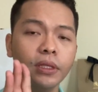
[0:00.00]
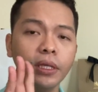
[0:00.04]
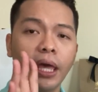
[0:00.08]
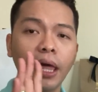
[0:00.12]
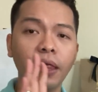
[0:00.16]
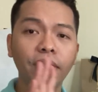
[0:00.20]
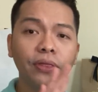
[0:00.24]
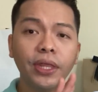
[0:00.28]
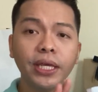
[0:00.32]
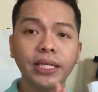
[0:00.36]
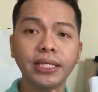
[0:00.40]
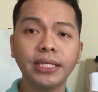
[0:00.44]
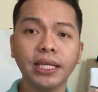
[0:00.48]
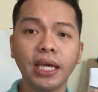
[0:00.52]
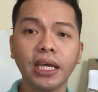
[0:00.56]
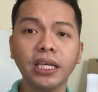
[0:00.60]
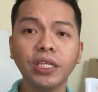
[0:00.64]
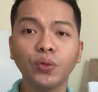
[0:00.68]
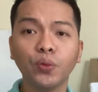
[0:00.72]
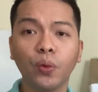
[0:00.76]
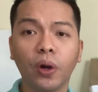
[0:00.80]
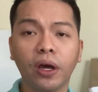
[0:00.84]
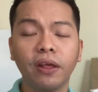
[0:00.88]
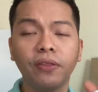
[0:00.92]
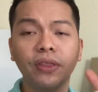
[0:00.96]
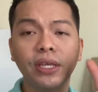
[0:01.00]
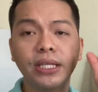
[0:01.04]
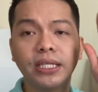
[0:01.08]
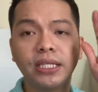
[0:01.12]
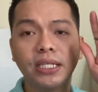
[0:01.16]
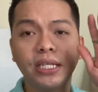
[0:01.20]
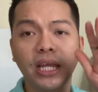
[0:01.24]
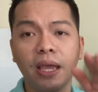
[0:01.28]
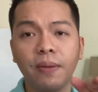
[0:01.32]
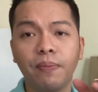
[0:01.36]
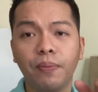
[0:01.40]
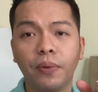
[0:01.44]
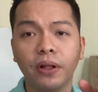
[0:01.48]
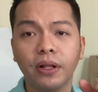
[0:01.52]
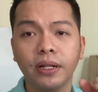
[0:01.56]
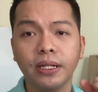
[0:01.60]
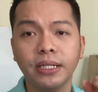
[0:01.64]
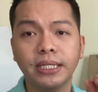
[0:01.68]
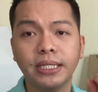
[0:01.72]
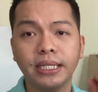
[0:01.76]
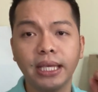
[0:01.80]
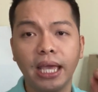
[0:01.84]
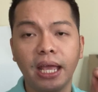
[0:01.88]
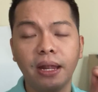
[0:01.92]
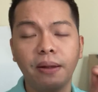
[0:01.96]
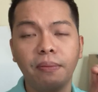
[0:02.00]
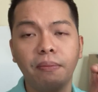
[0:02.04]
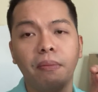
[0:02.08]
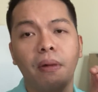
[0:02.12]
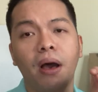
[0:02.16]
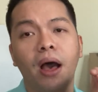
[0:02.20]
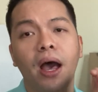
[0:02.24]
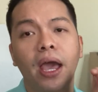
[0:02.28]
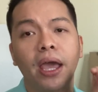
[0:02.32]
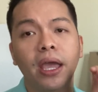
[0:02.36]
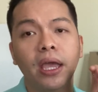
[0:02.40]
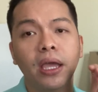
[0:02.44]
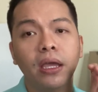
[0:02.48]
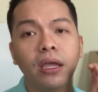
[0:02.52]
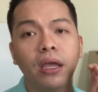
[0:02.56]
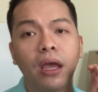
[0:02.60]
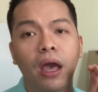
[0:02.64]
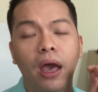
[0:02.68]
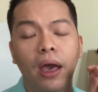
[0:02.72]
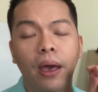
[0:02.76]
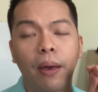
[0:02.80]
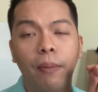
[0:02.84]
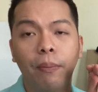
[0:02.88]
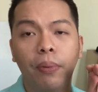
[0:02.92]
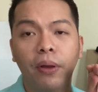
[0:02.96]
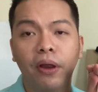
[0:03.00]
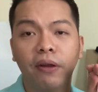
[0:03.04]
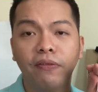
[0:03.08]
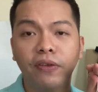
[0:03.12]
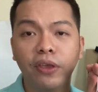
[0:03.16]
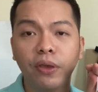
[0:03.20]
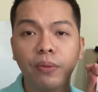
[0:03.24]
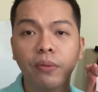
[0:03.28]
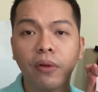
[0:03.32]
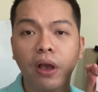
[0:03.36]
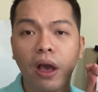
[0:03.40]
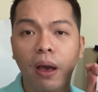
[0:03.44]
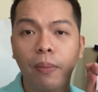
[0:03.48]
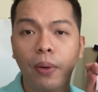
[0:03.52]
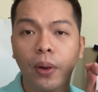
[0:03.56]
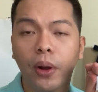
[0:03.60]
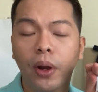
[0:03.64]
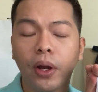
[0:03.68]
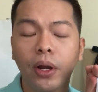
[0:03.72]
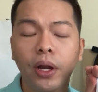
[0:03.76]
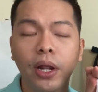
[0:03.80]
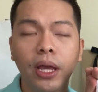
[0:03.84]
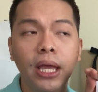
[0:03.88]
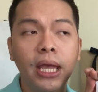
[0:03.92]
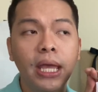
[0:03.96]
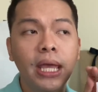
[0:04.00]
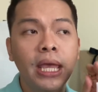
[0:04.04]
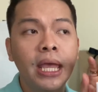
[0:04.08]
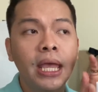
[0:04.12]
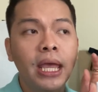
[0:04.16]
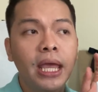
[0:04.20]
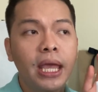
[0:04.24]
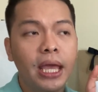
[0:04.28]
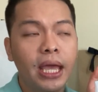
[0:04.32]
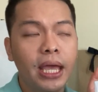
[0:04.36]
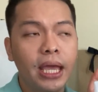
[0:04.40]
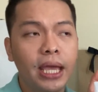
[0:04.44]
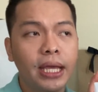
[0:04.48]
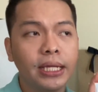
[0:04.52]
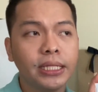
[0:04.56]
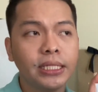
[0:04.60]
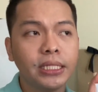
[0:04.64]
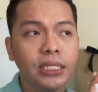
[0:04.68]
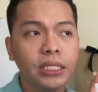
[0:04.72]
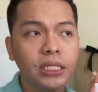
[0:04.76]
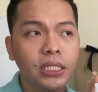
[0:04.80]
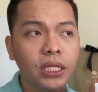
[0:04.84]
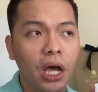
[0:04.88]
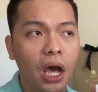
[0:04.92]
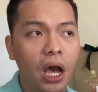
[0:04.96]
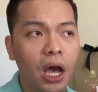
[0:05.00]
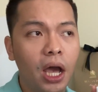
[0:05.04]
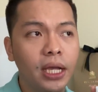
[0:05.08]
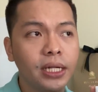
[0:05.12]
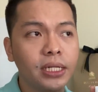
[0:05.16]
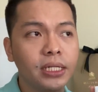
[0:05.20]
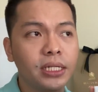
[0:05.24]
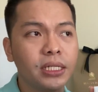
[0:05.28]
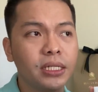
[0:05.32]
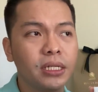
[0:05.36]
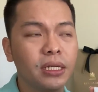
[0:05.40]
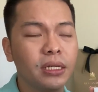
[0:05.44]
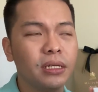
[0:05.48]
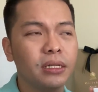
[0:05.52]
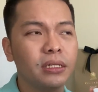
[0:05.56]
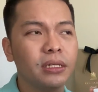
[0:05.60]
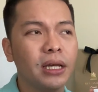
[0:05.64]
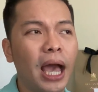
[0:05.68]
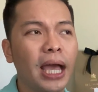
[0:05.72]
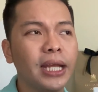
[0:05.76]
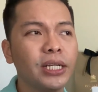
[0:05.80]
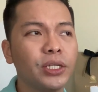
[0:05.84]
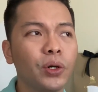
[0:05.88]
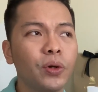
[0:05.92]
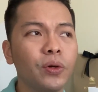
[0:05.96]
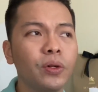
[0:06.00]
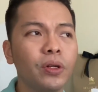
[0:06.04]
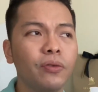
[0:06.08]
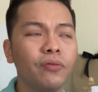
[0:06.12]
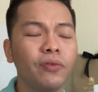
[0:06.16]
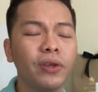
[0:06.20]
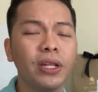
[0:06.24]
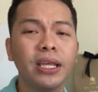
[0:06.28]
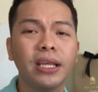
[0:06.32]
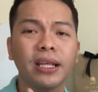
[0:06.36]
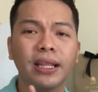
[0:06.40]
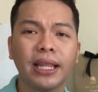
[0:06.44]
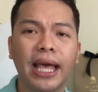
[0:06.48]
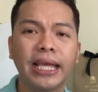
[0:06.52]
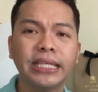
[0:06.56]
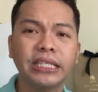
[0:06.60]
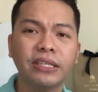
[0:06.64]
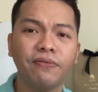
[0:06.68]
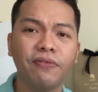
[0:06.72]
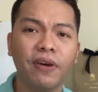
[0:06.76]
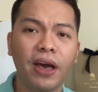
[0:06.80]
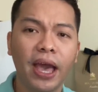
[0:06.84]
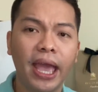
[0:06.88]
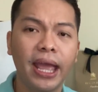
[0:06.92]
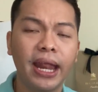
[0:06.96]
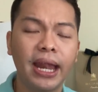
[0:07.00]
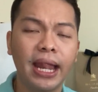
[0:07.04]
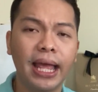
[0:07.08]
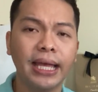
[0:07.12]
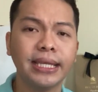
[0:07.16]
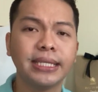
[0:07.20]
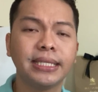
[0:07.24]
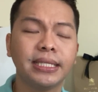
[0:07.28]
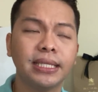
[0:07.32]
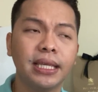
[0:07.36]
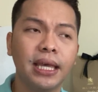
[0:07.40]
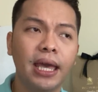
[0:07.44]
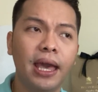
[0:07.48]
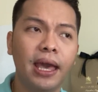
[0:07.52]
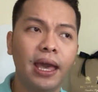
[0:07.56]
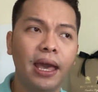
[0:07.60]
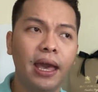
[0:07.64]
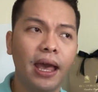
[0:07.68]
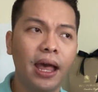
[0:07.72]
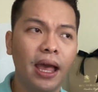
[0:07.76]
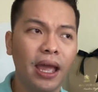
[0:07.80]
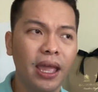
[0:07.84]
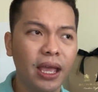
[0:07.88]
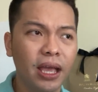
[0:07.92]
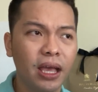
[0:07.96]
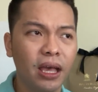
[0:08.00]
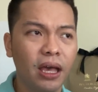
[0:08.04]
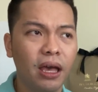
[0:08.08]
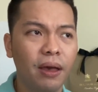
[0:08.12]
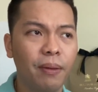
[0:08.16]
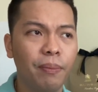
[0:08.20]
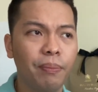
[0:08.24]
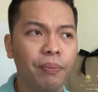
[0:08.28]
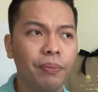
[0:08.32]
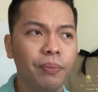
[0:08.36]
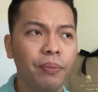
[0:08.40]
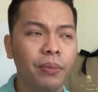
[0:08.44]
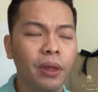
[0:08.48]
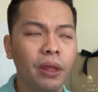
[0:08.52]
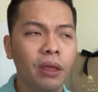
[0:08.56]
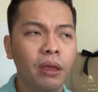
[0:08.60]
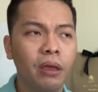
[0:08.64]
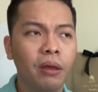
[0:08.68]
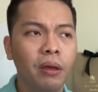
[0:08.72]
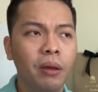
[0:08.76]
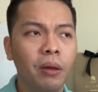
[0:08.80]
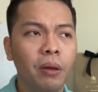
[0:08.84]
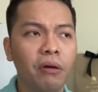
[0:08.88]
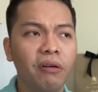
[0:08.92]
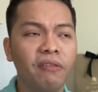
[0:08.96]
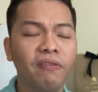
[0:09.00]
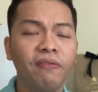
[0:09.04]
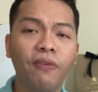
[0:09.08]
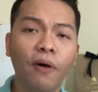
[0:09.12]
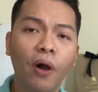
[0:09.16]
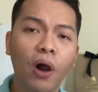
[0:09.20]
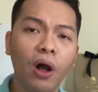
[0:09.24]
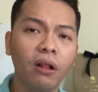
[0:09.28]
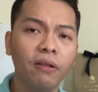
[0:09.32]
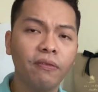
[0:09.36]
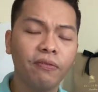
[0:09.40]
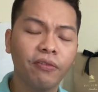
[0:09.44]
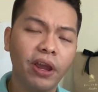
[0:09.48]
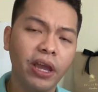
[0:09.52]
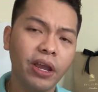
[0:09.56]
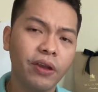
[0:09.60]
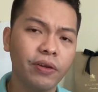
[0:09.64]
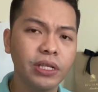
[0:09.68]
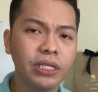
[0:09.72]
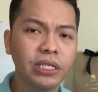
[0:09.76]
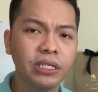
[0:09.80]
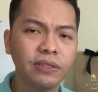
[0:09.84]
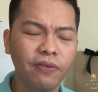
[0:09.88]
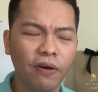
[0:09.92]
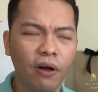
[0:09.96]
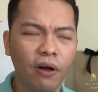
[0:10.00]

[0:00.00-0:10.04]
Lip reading: this is one of the staples in my perfume cupboard. It's not, I don't really classify it as like fall fragrance,